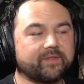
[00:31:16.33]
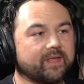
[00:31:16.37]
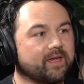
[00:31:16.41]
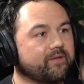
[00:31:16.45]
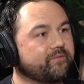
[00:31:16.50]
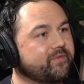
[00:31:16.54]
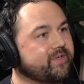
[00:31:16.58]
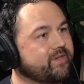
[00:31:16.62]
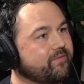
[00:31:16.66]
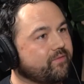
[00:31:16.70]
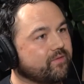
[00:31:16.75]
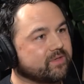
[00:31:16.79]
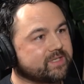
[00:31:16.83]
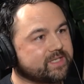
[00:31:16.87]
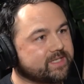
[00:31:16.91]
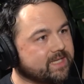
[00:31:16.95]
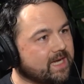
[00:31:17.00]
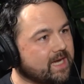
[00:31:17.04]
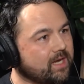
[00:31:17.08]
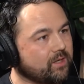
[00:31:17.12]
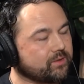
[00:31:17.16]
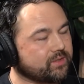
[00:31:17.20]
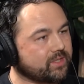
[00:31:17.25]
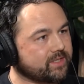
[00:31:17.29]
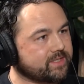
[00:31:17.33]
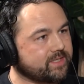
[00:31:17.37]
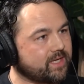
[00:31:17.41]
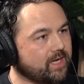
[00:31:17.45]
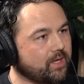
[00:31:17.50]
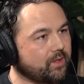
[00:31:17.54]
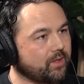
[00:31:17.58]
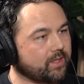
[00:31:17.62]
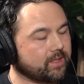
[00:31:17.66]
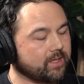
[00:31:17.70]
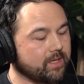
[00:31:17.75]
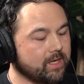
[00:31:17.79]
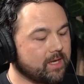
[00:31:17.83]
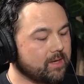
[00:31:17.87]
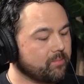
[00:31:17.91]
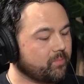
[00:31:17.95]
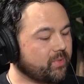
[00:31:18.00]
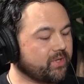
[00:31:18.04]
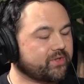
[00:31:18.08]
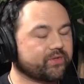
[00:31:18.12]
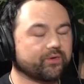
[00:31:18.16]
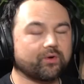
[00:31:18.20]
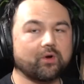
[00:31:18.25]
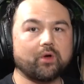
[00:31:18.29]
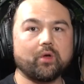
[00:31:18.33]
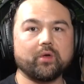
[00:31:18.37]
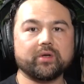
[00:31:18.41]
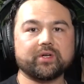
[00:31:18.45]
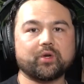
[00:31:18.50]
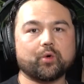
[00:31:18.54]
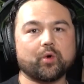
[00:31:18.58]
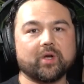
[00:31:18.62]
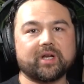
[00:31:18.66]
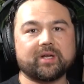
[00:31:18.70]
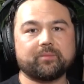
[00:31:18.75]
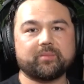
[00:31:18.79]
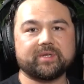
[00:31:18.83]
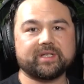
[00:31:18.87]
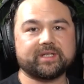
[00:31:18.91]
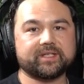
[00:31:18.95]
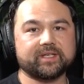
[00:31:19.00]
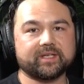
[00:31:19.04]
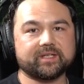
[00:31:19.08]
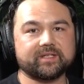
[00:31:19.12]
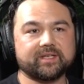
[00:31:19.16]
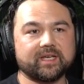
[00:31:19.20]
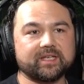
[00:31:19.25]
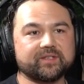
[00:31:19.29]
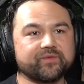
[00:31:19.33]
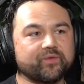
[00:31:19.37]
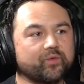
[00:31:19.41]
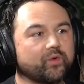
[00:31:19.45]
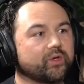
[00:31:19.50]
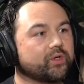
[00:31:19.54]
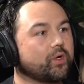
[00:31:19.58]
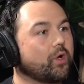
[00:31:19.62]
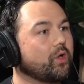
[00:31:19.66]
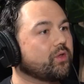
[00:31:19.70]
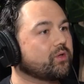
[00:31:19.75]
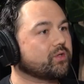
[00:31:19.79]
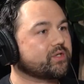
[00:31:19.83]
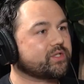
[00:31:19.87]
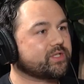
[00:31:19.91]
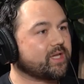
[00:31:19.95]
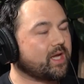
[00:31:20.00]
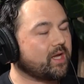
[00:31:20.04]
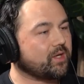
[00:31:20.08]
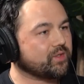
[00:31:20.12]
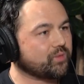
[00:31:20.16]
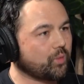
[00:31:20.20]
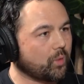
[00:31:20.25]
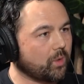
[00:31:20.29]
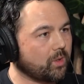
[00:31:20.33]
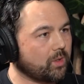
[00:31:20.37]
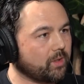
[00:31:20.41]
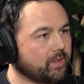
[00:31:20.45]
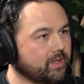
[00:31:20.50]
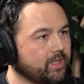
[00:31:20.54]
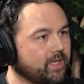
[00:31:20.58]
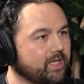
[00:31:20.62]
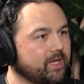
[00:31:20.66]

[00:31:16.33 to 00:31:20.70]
They have different styles of selling, but they're all incredibly successful and all their styles work.